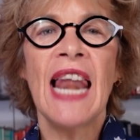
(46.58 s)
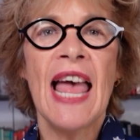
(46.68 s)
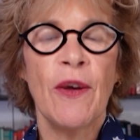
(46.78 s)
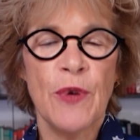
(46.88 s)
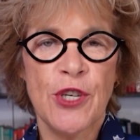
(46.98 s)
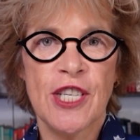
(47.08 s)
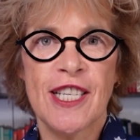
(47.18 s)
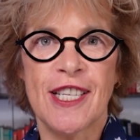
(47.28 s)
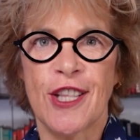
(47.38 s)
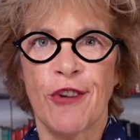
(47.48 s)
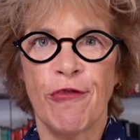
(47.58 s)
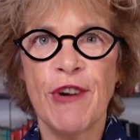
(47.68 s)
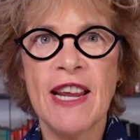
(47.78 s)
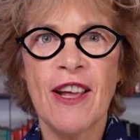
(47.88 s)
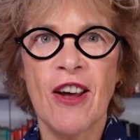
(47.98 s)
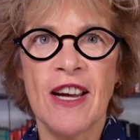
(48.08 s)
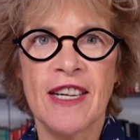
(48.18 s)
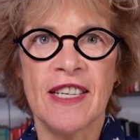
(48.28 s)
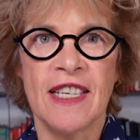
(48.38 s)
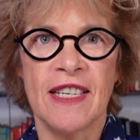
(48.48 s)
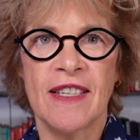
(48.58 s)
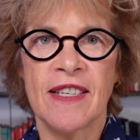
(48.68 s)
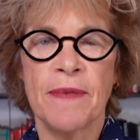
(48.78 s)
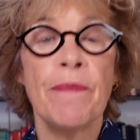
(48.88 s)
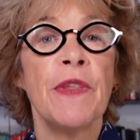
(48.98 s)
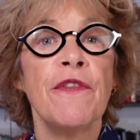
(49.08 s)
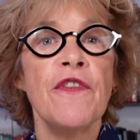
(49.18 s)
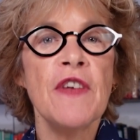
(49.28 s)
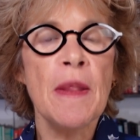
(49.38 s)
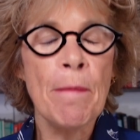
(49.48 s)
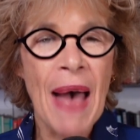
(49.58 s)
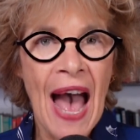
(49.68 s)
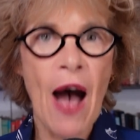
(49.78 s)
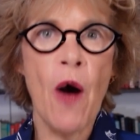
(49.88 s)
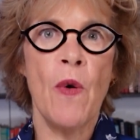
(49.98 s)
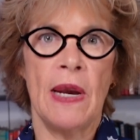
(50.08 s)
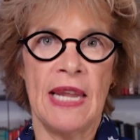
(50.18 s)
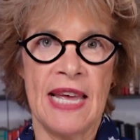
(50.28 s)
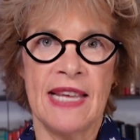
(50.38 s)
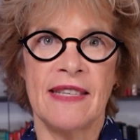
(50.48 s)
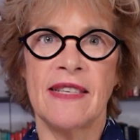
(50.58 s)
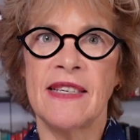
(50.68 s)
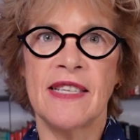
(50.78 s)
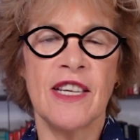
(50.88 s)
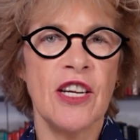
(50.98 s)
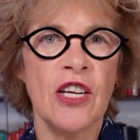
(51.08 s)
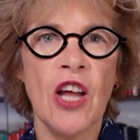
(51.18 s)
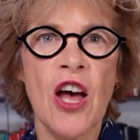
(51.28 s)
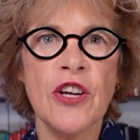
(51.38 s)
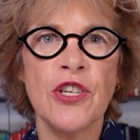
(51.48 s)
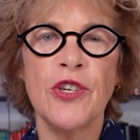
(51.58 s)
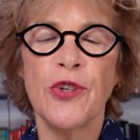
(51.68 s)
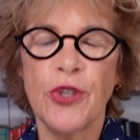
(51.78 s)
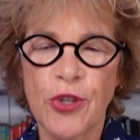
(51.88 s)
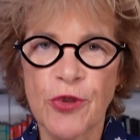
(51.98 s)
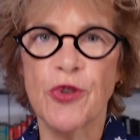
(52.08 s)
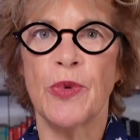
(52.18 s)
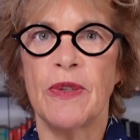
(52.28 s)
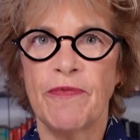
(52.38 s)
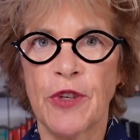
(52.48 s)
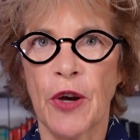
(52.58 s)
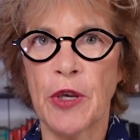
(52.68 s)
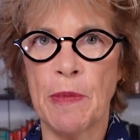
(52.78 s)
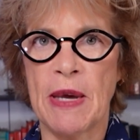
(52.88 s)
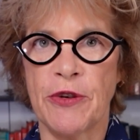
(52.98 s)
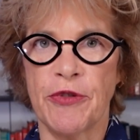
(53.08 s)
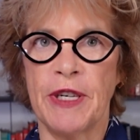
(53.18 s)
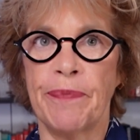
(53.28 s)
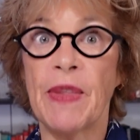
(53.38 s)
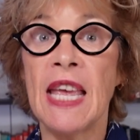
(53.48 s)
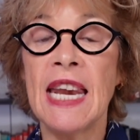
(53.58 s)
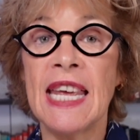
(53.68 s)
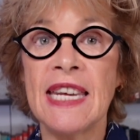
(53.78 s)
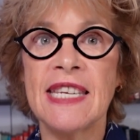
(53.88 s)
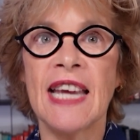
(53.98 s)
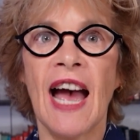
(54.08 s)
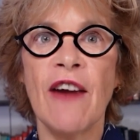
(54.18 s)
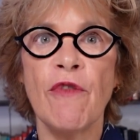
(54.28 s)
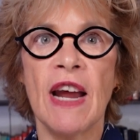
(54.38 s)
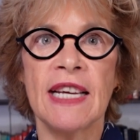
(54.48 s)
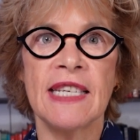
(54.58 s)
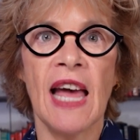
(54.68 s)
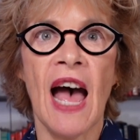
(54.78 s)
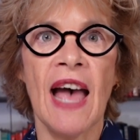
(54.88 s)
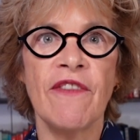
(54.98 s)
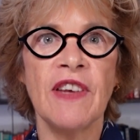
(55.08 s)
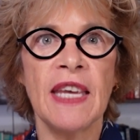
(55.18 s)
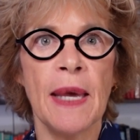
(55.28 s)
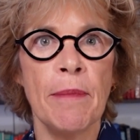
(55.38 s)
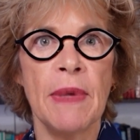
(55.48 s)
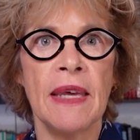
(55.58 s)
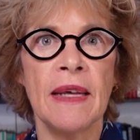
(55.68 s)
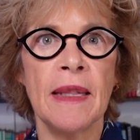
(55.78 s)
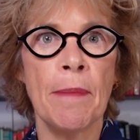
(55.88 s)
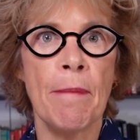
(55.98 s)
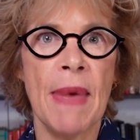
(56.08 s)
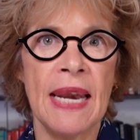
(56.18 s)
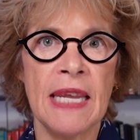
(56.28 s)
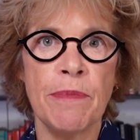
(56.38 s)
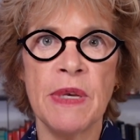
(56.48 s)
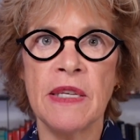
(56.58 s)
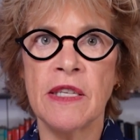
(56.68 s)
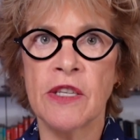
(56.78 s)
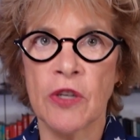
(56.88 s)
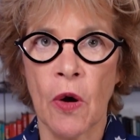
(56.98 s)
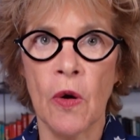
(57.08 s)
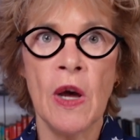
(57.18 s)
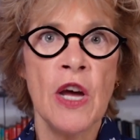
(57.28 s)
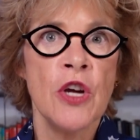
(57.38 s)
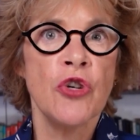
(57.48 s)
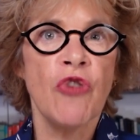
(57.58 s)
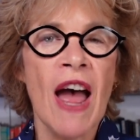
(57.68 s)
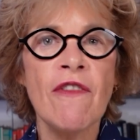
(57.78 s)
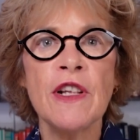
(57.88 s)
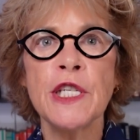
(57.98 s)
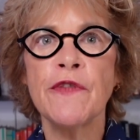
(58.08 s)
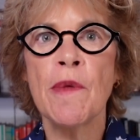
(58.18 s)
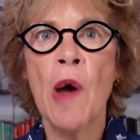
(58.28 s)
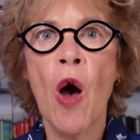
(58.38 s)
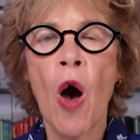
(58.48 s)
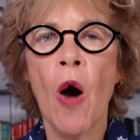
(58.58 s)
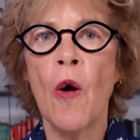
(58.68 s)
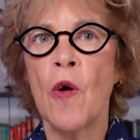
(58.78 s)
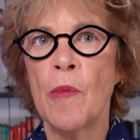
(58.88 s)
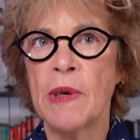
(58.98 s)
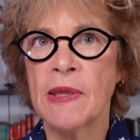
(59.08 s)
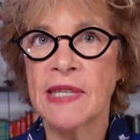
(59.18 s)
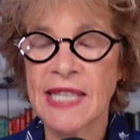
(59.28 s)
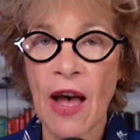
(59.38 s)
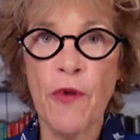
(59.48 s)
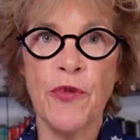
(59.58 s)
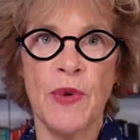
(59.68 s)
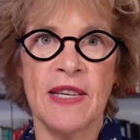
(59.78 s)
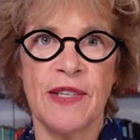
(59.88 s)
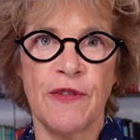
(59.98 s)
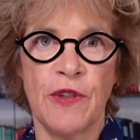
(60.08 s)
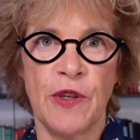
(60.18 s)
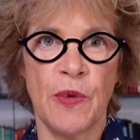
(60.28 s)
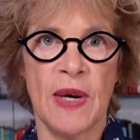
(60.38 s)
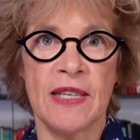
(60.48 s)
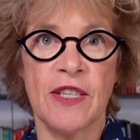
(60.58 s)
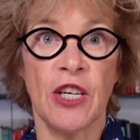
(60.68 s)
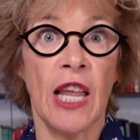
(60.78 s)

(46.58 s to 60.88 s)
languages, three continents. The film Powerlands is not your usual documentary. In it, director Ivy Camille Manybeads Tso travels from her home in the southwest of the U S to